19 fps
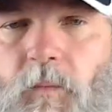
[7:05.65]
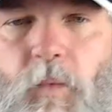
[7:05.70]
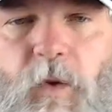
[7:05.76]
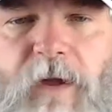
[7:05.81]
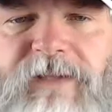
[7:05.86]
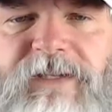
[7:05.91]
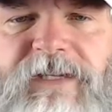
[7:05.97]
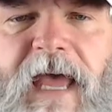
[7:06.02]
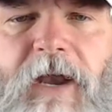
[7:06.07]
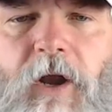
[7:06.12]

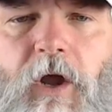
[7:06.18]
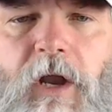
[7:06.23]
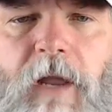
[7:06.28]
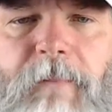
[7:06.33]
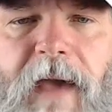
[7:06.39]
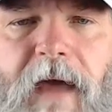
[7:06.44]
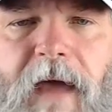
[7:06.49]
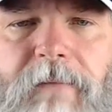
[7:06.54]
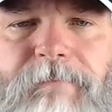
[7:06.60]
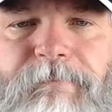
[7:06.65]
What's that all
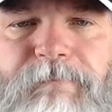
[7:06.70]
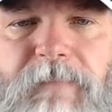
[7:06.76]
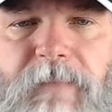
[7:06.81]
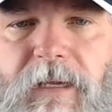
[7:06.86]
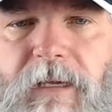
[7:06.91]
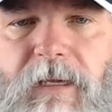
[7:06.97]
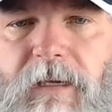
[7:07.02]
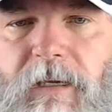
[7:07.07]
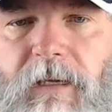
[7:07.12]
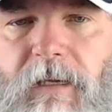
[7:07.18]
about?
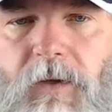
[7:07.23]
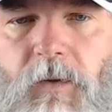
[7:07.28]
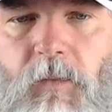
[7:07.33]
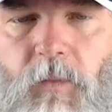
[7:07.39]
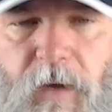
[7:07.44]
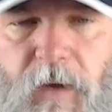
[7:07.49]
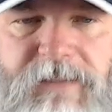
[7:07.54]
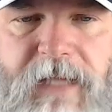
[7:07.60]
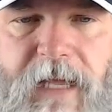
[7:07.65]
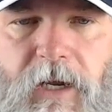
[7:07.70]

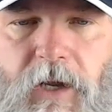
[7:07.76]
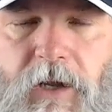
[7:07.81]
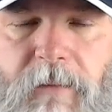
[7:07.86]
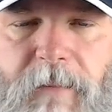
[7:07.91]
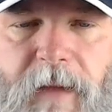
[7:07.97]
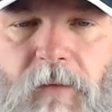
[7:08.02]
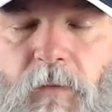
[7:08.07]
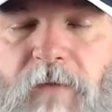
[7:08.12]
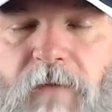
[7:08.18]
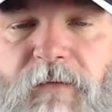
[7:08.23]
What's that all
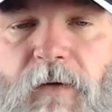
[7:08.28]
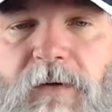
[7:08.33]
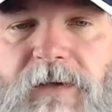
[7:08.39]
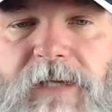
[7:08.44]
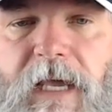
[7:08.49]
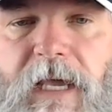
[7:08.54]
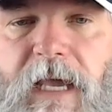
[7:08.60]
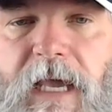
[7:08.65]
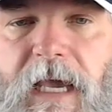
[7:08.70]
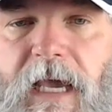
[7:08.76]
about? Well,
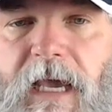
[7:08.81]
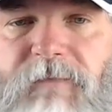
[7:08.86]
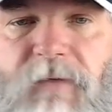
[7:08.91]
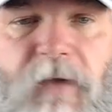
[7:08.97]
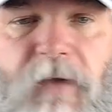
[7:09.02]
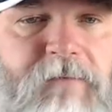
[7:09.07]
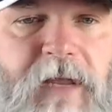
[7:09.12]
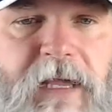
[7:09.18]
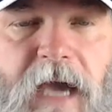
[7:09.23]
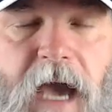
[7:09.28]
folks, if
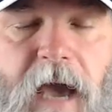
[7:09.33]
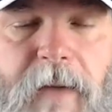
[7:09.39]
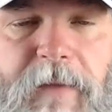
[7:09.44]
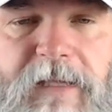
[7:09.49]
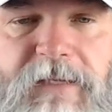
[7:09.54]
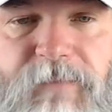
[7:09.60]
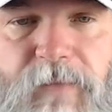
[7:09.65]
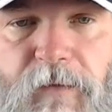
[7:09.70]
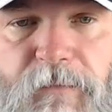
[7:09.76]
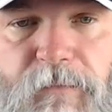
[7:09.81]
you have any
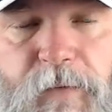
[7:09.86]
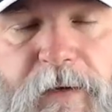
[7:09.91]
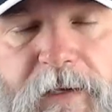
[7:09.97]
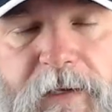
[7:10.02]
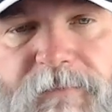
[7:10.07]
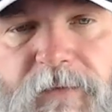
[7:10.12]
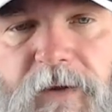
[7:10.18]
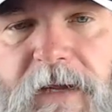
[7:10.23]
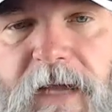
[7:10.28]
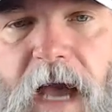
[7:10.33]
comments, feel free to
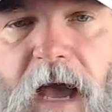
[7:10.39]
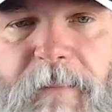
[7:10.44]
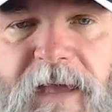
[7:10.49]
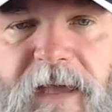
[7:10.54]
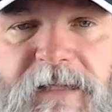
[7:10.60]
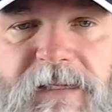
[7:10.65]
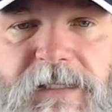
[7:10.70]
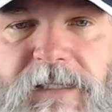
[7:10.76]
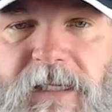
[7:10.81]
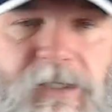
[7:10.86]
leave your
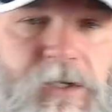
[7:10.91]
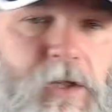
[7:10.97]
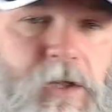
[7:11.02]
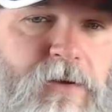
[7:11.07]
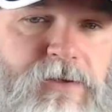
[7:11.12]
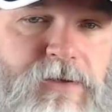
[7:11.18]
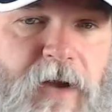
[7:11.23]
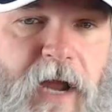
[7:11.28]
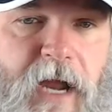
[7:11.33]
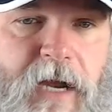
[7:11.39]
comments as
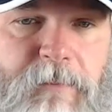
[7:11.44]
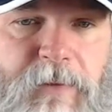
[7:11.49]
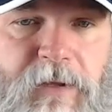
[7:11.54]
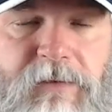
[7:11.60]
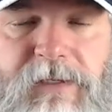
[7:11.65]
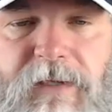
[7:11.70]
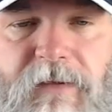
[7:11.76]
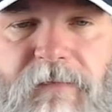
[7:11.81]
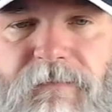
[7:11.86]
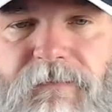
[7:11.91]
long as they're not
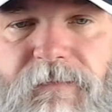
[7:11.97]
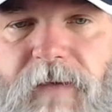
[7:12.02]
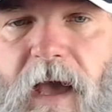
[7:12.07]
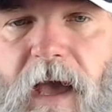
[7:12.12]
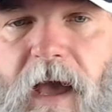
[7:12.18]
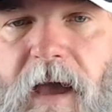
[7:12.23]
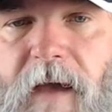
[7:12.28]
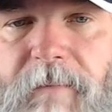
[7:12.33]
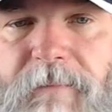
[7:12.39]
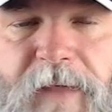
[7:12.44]
abusive.
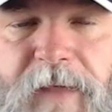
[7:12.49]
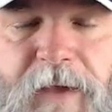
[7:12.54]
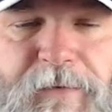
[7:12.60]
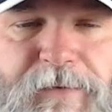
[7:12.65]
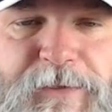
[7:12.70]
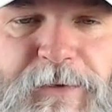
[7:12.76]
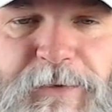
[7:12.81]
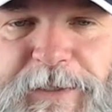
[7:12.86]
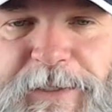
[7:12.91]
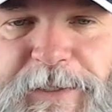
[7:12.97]

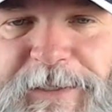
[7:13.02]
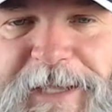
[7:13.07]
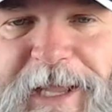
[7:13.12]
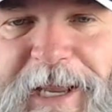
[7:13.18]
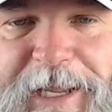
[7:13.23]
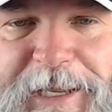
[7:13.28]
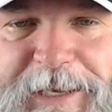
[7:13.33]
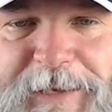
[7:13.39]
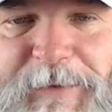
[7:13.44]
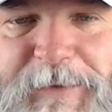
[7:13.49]
Those will
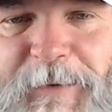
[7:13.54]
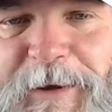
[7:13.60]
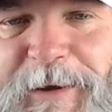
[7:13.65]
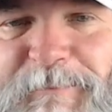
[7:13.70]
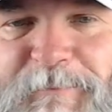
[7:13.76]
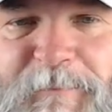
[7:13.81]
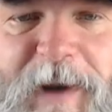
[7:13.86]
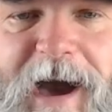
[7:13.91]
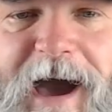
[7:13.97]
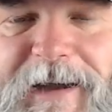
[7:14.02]
just get
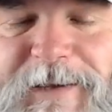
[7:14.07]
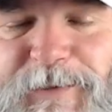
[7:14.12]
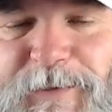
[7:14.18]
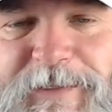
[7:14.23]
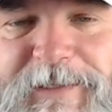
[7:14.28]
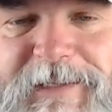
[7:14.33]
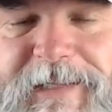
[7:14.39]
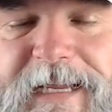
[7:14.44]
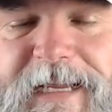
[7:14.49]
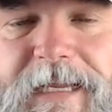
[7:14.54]
ignored, mocked, or
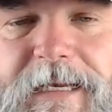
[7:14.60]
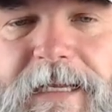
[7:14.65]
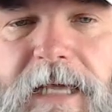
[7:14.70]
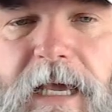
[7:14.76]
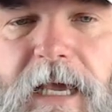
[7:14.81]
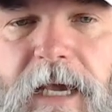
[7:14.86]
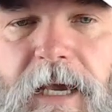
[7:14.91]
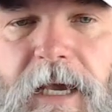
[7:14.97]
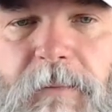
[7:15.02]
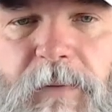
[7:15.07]
deleted.
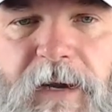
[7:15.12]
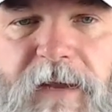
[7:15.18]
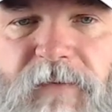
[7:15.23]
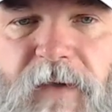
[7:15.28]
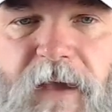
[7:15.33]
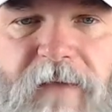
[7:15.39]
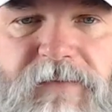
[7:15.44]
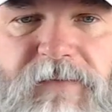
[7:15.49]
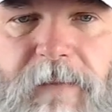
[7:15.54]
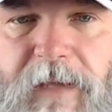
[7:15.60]
But if
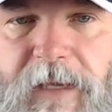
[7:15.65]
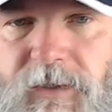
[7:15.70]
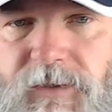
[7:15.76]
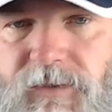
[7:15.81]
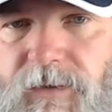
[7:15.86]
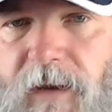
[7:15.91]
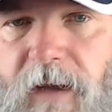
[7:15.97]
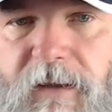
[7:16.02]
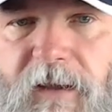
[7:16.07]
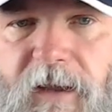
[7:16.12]
you have something
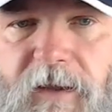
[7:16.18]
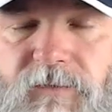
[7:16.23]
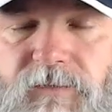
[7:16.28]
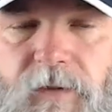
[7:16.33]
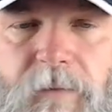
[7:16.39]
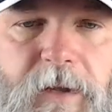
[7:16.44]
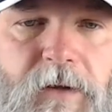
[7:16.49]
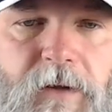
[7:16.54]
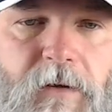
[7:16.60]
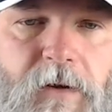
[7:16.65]
constructive to
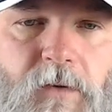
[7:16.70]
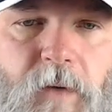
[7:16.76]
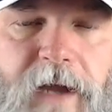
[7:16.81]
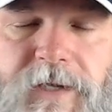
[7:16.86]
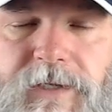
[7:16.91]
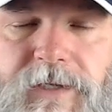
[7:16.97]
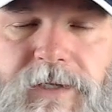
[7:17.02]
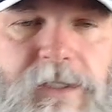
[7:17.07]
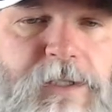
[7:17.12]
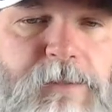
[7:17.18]
contribute or
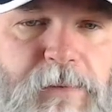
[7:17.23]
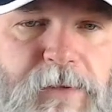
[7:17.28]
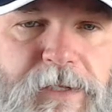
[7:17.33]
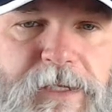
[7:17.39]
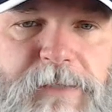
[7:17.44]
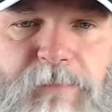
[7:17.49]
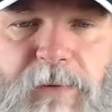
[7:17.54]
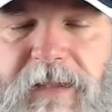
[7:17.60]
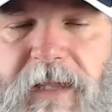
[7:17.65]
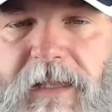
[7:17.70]
questions,
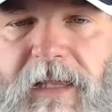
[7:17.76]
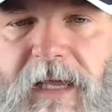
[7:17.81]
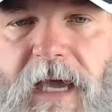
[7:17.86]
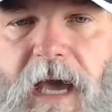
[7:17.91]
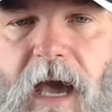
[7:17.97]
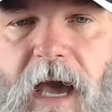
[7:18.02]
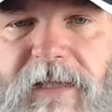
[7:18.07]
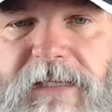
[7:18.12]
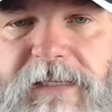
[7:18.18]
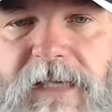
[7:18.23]
please put that in the
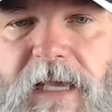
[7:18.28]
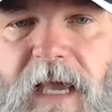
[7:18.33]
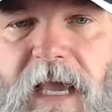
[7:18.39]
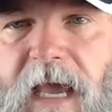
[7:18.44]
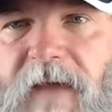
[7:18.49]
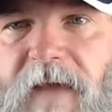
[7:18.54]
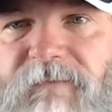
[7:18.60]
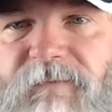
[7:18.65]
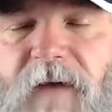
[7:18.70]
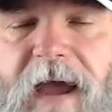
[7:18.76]
comments.
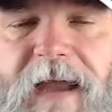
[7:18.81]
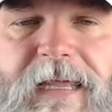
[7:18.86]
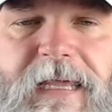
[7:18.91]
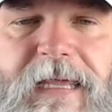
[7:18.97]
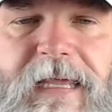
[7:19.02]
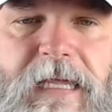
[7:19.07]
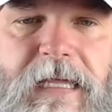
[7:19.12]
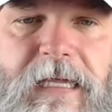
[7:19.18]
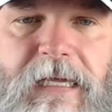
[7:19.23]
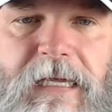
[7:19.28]
And
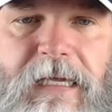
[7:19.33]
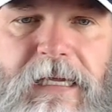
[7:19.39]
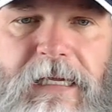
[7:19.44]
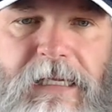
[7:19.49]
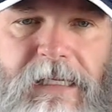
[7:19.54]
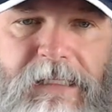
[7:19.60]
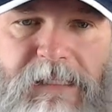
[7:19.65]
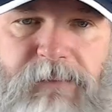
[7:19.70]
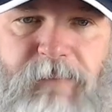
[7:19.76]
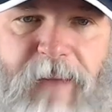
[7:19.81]
finally,
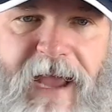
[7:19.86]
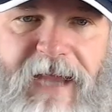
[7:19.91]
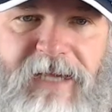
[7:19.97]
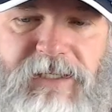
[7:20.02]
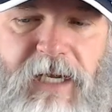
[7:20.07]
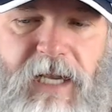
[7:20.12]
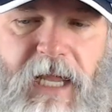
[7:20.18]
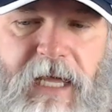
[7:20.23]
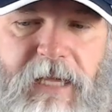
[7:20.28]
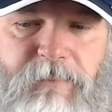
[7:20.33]

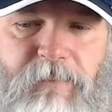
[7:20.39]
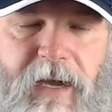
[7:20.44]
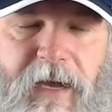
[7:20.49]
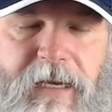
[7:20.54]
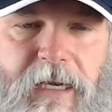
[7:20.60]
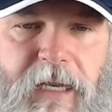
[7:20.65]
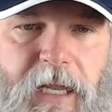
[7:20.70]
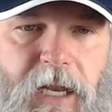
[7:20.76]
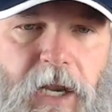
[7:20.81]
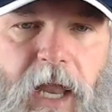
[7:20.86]
smash the like
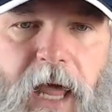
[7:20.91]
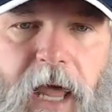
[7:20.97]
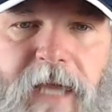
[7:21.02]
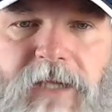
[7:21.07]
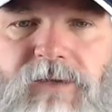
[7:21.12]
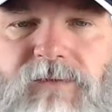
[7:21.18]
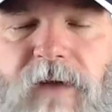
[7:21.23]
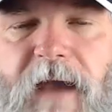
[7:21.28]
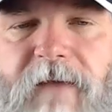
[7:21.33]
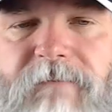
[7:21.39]
button.
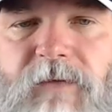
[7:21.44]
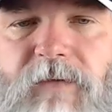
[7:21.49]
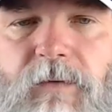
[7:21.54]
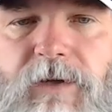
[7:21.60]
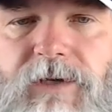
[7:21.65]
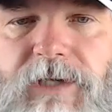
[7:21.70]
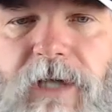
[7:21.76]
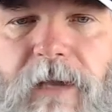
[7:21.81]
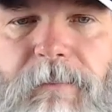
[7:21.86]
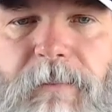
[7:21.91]
Likes drive
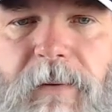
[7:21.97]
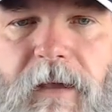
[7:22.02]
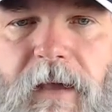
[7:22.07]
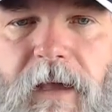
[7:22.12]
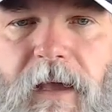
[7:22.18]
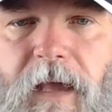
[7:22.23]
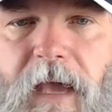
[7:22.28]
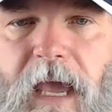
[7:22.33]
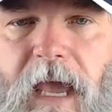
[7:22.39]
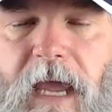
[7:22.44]
viewership,
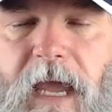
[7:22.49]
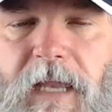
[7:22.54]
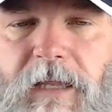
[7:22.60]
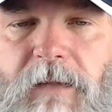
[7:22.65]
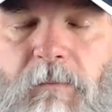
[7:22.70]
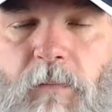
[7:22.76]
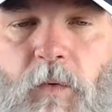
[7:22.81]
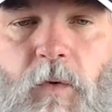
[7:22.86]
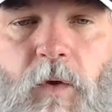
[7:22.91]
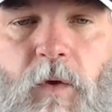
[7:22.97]
and
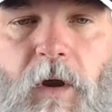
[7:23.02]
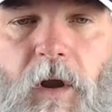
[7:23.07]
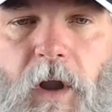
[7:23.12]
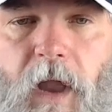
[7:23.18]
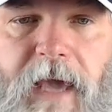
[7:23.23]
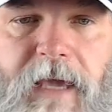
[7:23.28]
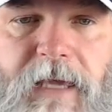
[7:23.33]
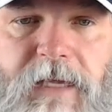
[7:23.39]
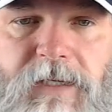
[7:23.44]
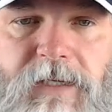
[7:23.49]
the more
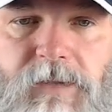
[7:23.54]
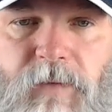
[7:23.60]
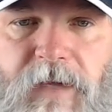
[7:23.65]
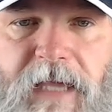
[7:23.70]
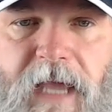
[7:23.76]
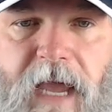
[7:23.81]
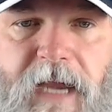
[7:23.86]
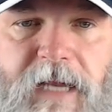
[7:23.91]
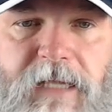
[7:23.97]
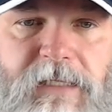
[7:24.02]
likes
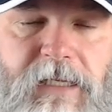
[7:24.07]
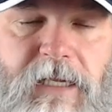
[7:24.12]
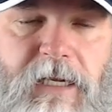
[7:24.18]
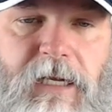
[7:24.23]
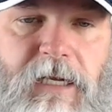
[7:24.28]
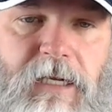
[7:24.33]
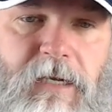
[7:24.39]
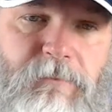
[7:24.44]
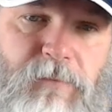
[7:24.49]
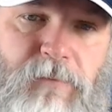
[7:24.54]
we get as
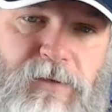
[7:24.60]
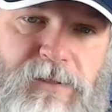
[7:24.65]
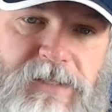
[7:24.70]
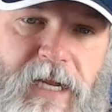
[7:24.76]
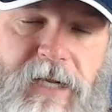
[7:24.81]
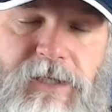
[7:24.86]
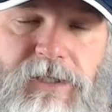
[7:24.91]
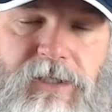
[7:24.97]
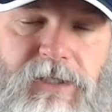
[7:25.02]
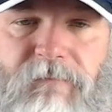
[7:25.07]
a
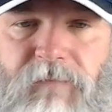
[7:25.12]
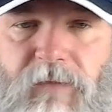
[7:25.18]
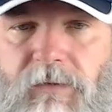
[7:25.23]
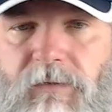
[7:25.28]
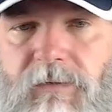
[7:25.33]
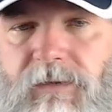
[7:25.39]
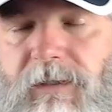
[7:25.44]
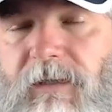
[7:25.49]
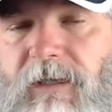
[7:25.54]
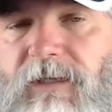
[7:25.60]
percentage of
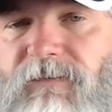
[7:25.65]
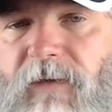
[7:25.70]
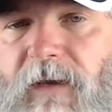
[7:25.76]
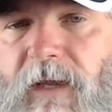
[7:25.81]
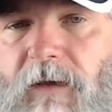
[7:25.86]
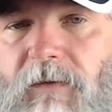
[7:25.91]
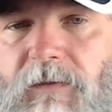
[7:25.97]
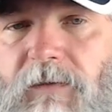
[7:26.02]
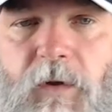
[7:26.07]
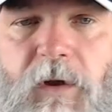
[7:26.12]
views of this
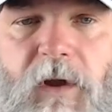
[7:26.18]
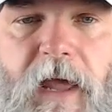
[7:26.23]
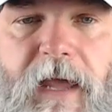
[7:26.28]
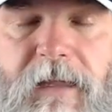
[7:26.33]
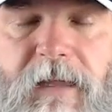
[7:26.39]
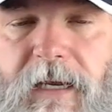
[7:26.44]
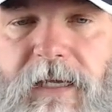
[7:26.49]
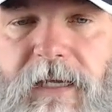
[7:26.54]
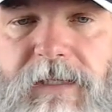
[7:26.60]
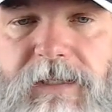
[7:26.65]
video, the more
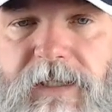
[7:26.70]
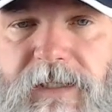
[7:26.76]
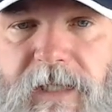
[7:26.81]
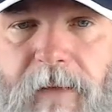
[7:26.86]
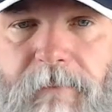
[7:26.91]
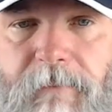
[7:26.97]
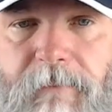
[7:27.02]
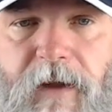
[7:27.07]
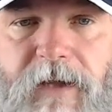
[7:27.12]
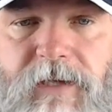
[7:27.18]
likely it is to
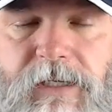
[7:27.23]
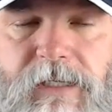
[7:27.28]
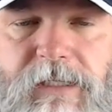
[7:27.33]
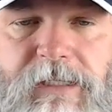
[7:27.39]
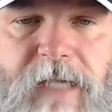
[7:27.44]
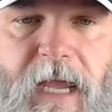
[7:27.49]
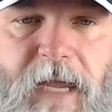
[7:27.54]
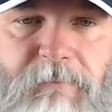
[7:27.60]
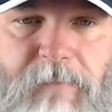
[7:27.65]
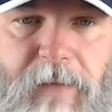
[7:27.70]
see
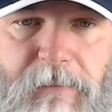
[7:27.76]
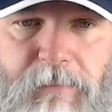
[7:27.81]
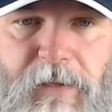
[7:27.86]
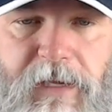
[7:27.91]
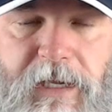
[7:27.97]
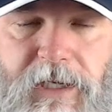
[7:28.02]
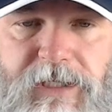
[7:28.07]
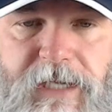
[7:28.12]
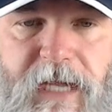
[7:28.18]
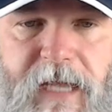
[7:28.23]
impressions and people
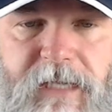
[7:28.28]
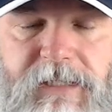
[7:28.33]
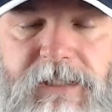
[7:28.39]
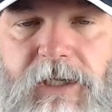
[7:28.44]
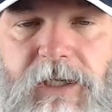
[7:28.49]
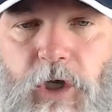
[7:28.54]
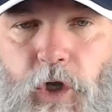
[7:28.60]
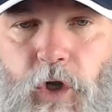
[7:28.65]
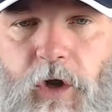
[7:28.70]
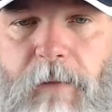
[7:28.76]
get a chance
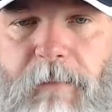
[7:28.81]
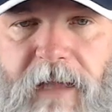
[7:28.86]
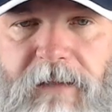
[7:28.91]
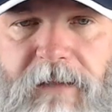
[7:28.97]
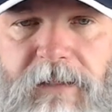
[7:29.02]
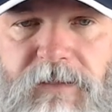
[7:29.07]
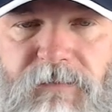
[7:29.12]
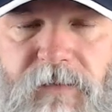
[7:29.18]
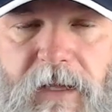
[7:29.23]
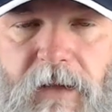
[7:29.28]
to learn
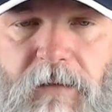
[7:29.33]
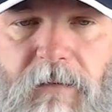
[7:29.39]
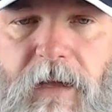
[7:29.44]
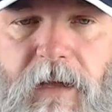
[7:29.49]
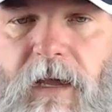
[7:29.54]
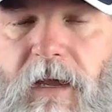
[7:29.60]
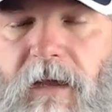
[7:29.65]
about this video.